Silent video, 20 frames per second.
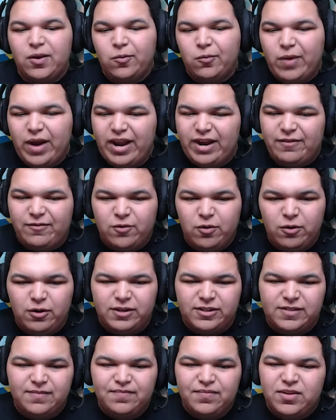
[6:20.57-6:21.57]
Right, of
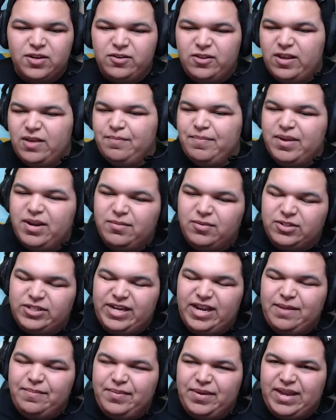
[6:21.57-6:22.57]
course. You're the unbeatable
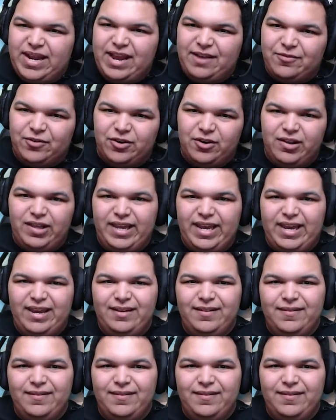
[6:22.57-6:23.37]
champion after all, eh?